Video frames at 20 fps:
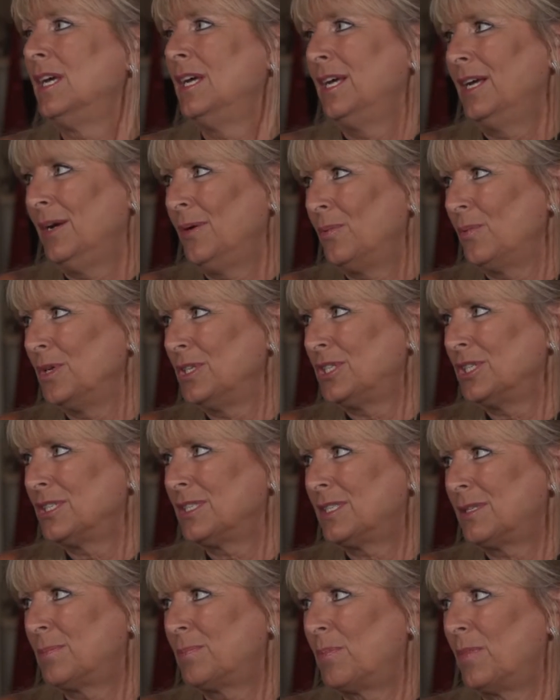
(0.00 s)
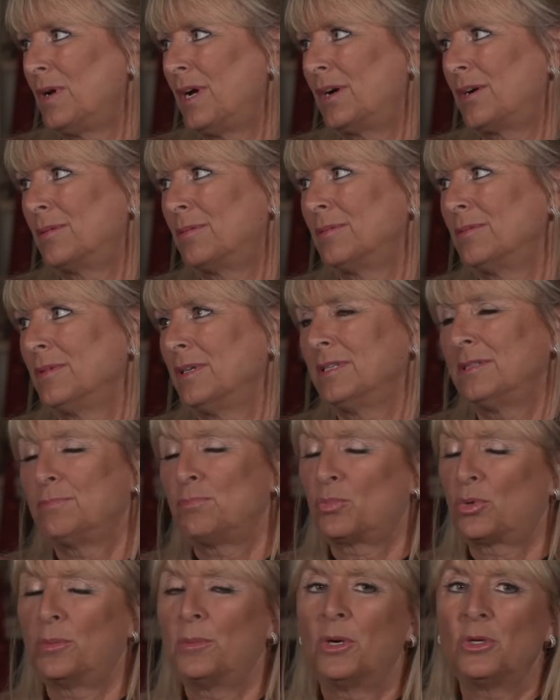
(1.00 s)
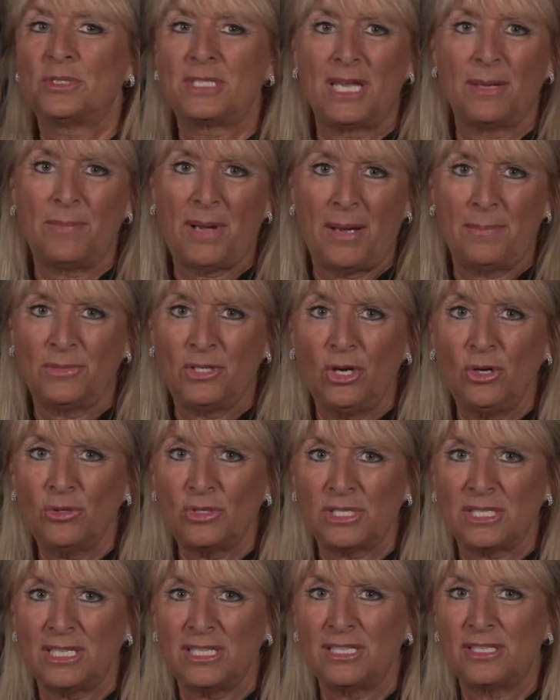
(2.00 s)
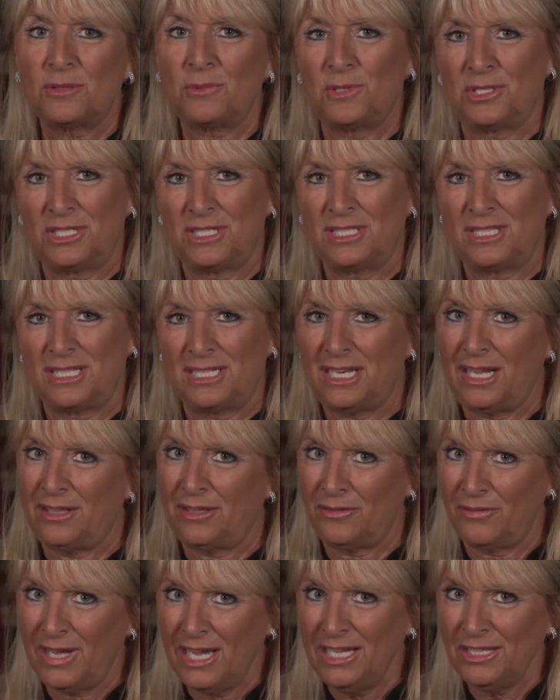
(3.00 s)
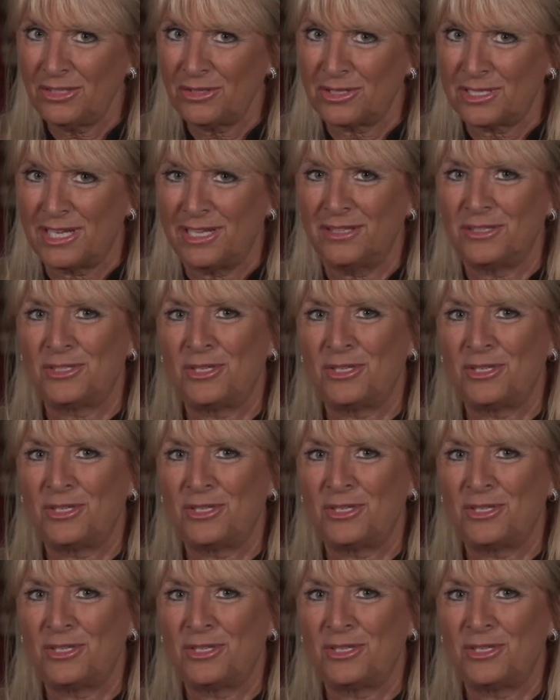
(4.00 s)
is which is our it promotes apoptosis, which is the death of cancer cells.